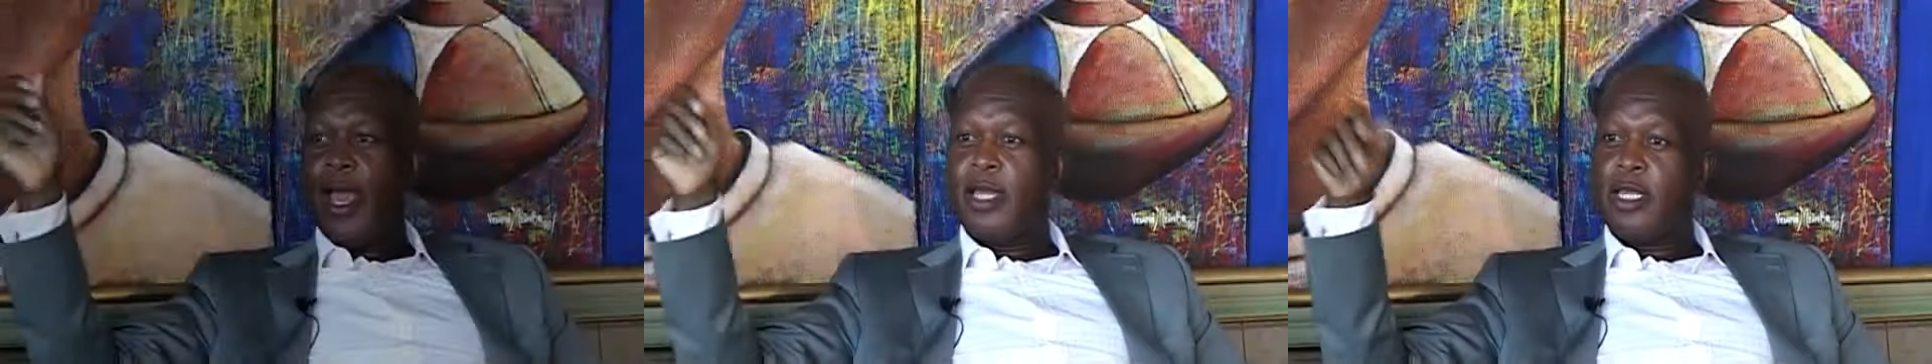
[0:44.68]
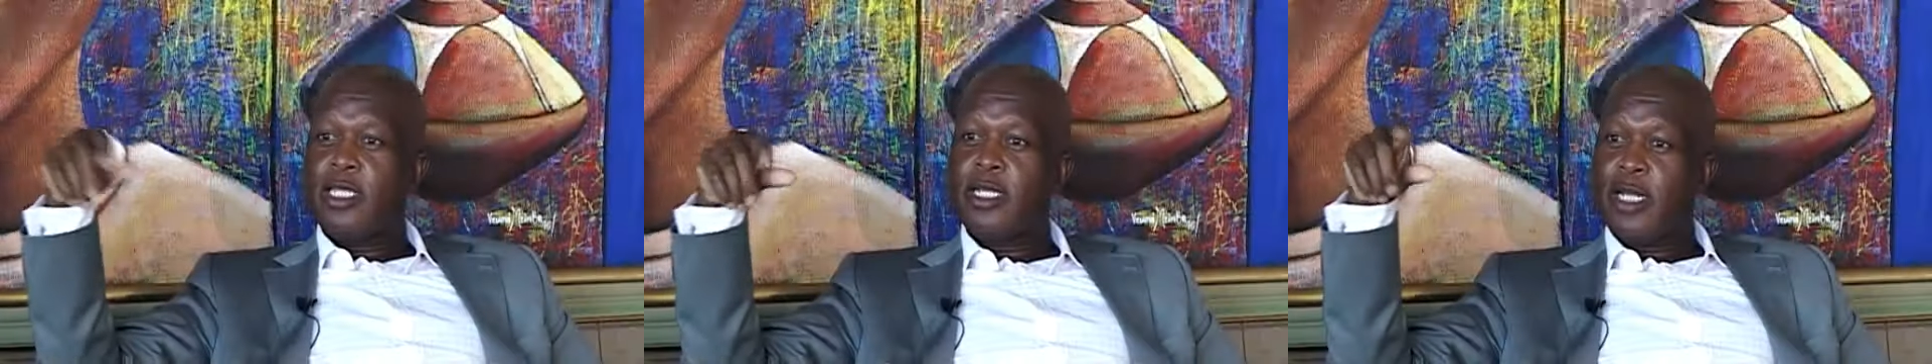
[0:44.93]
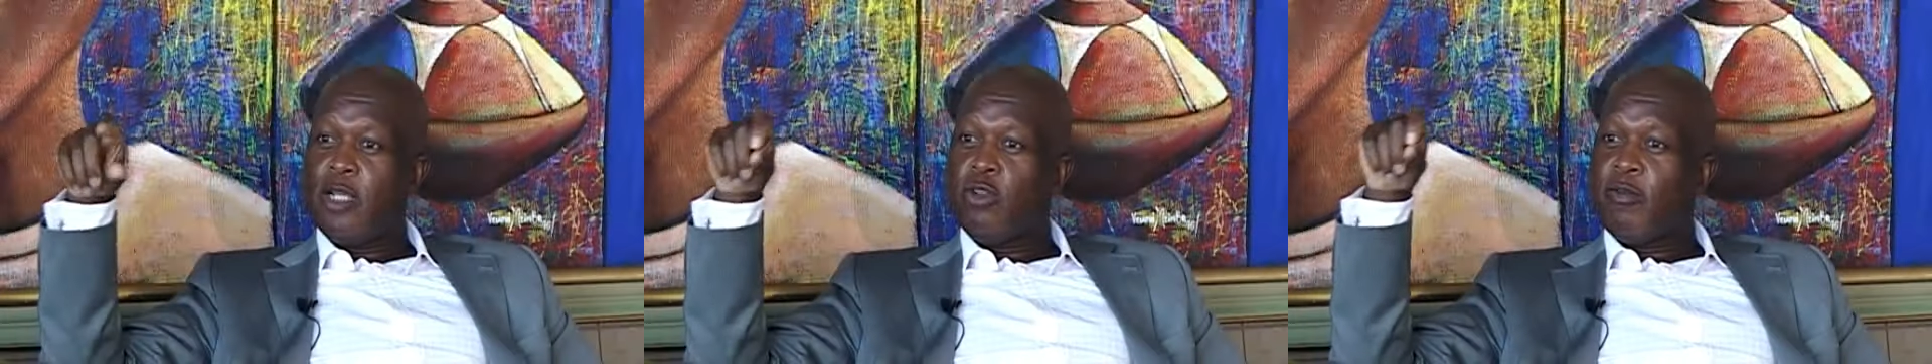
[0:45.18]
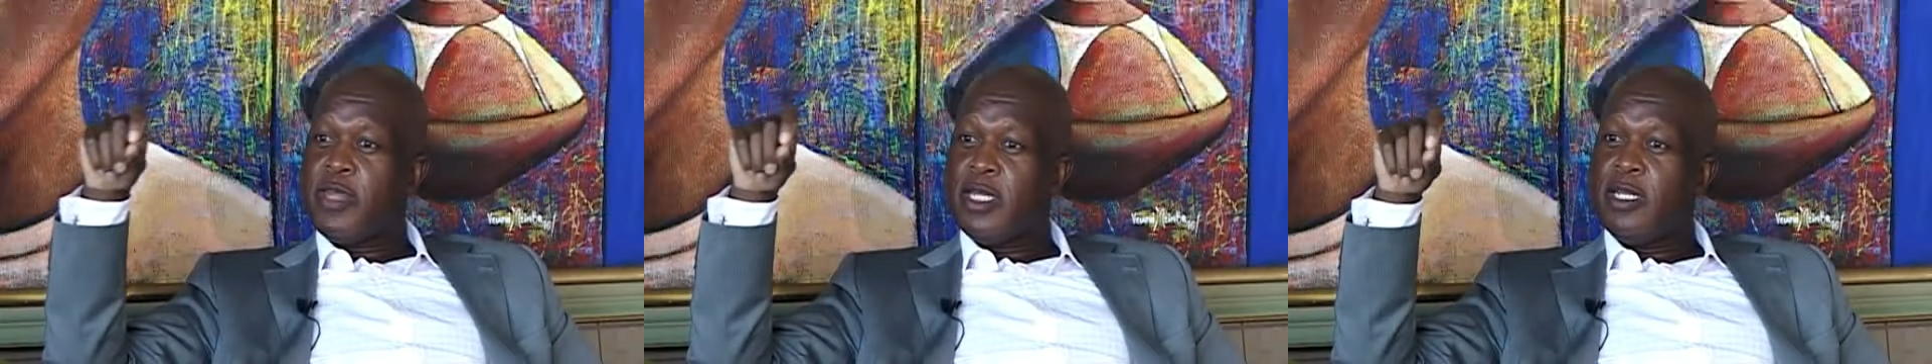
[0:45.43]
At this rate
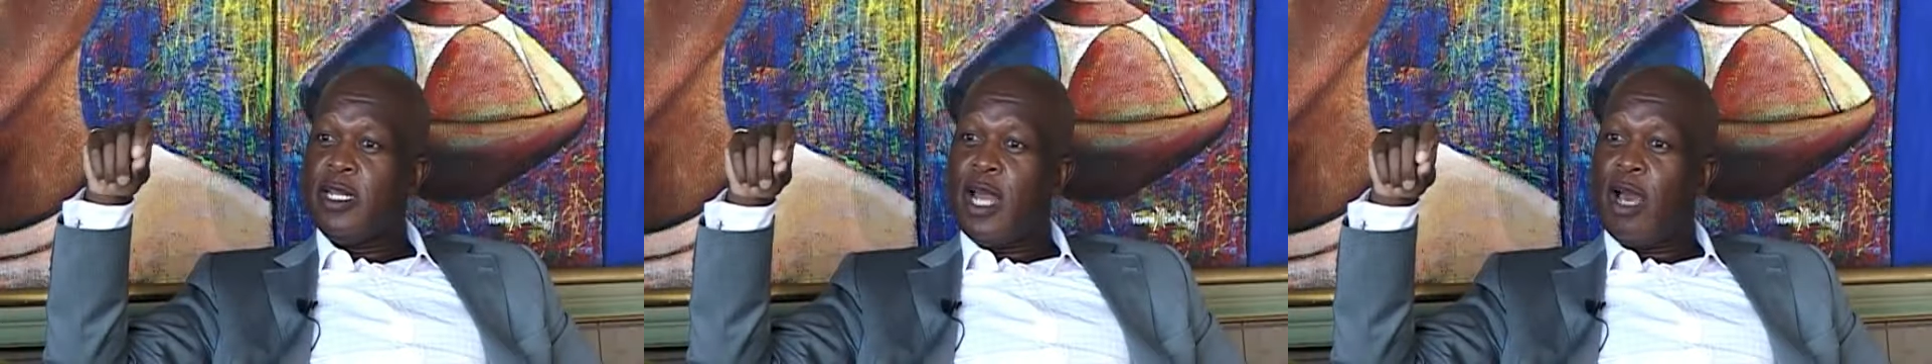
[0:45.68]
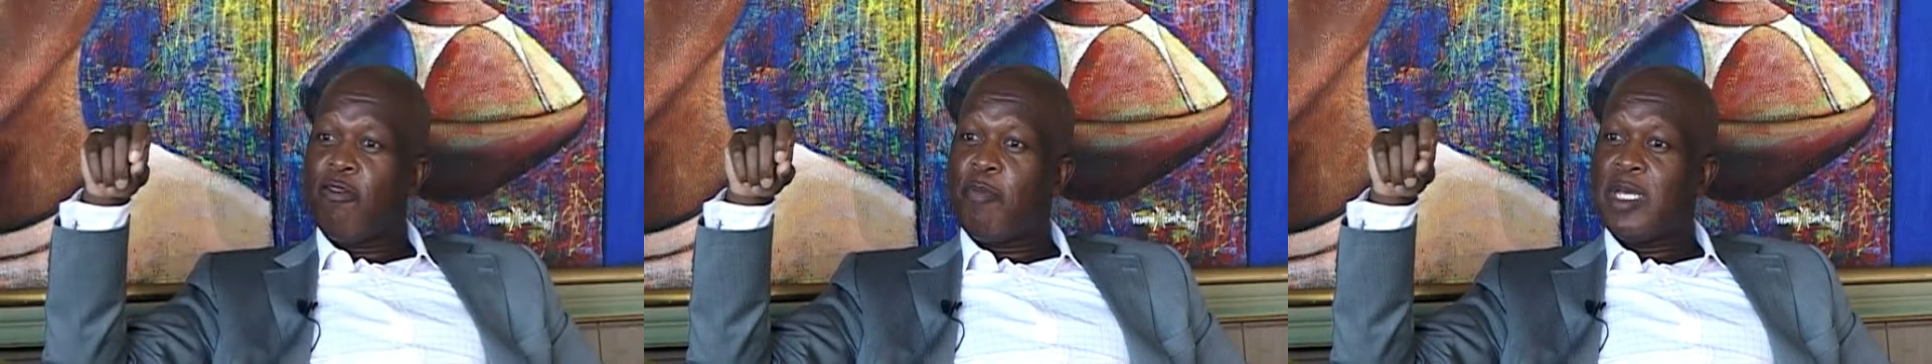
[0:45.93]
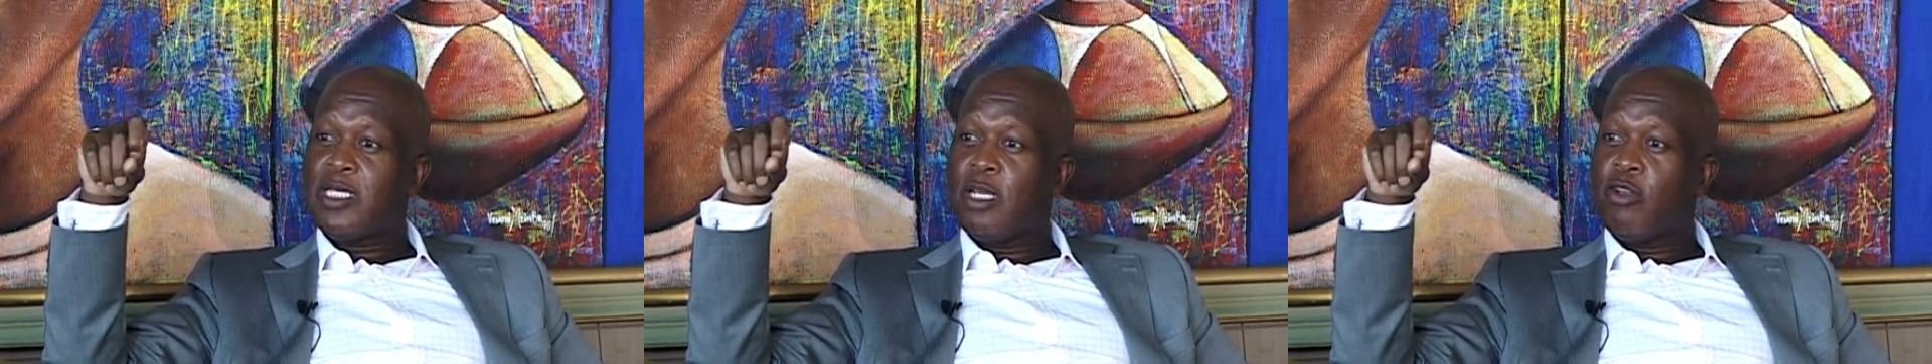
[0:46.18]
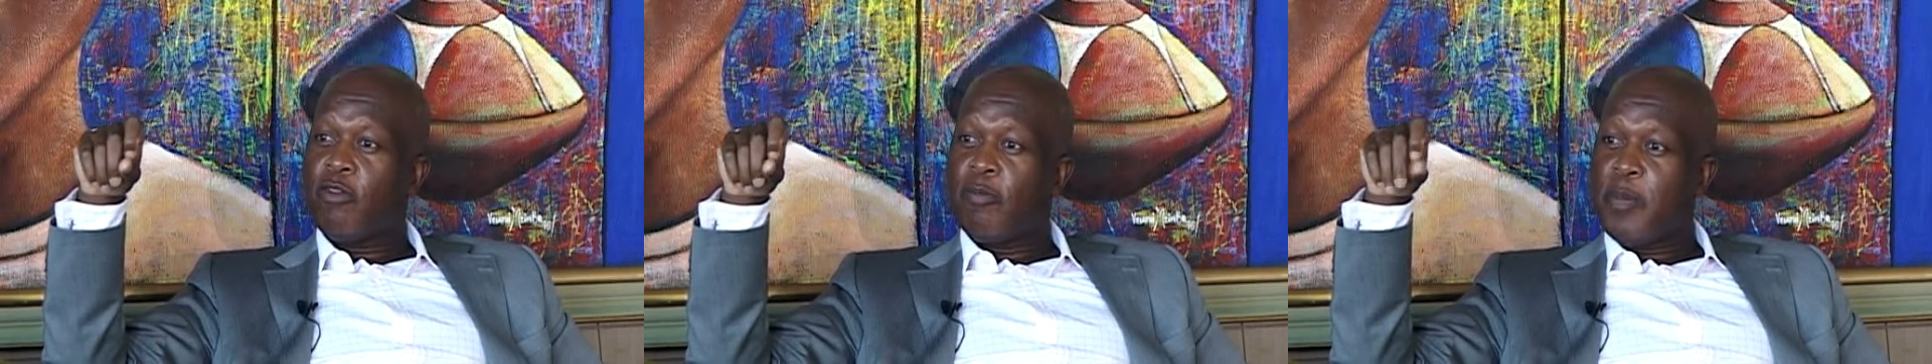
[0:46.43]
of
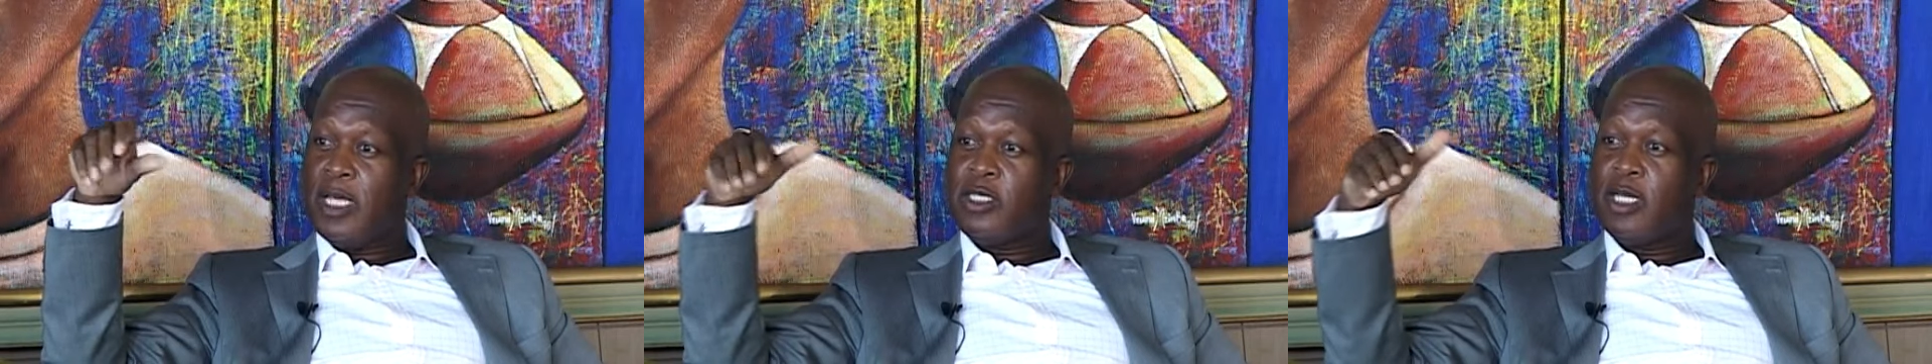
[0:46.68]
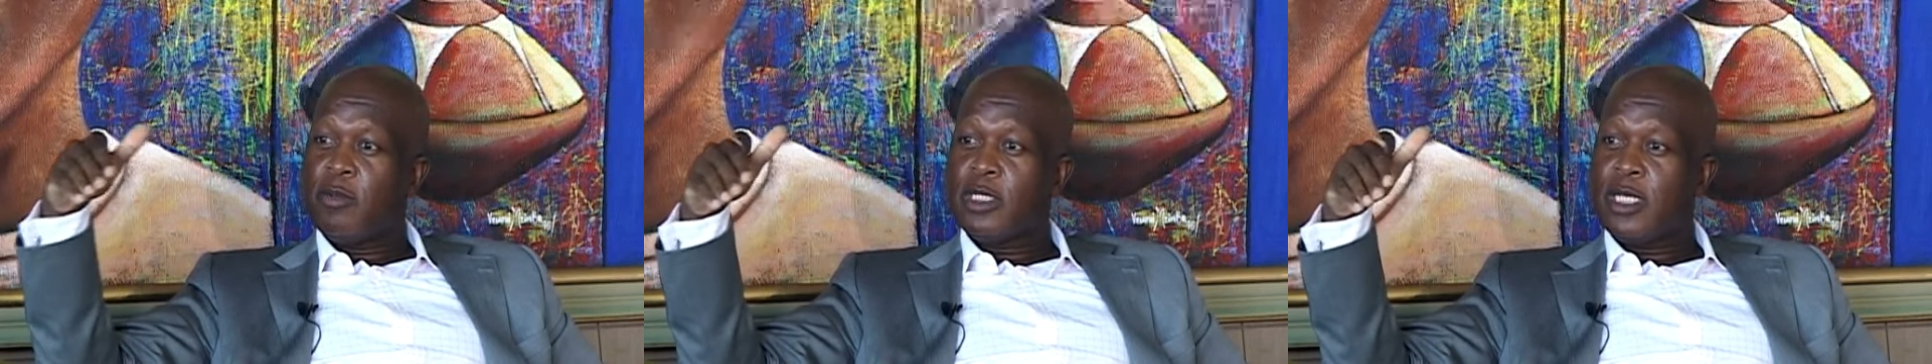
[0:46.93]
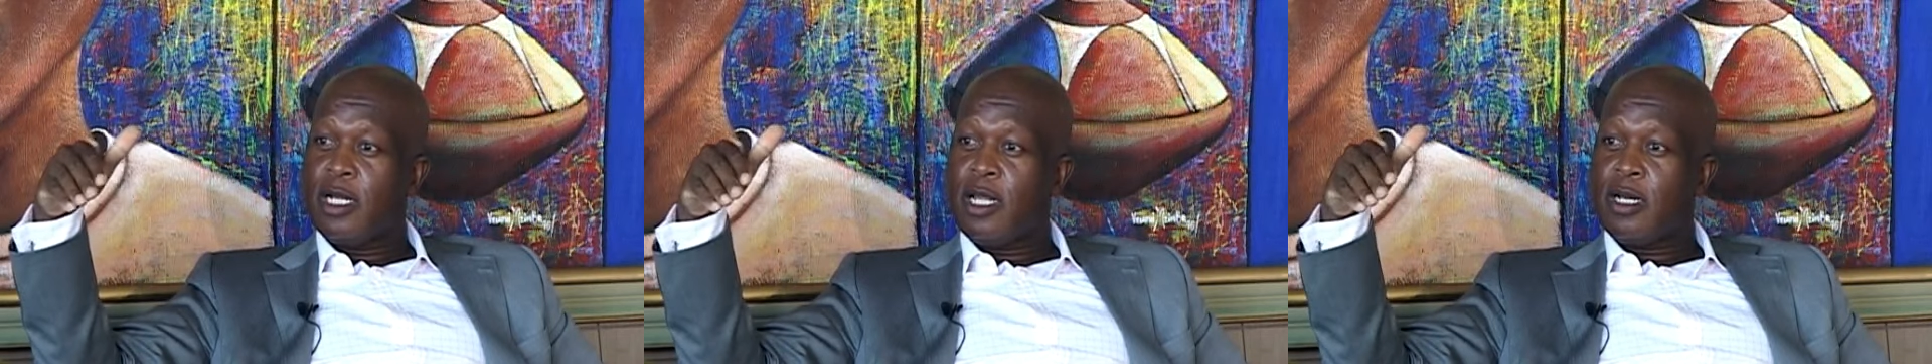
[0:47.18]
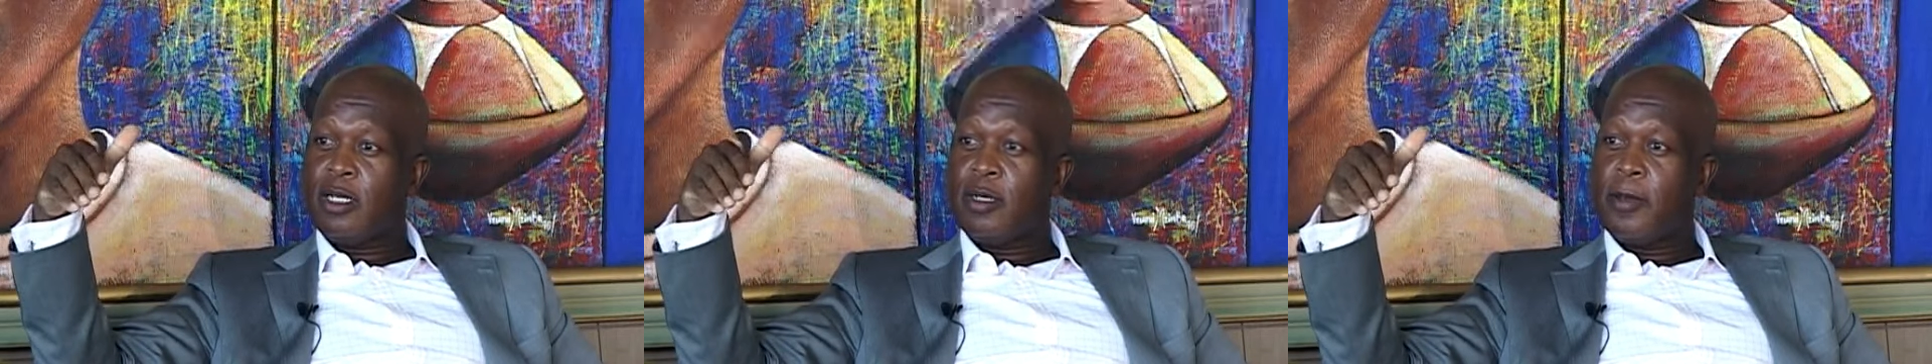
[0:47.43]
13.5% of pensionable
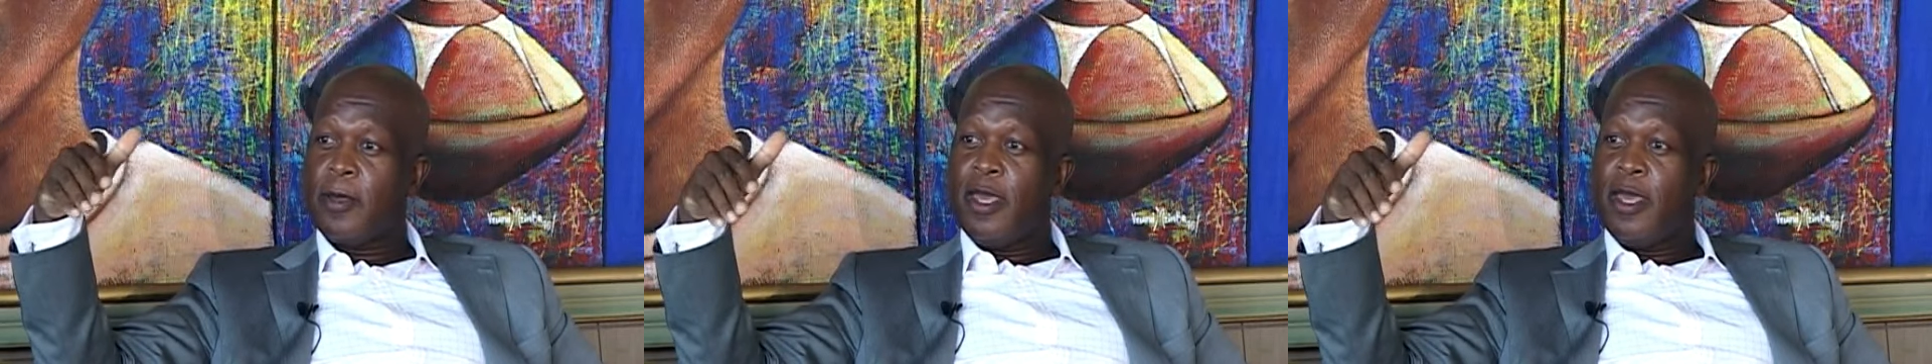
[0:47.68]
salary,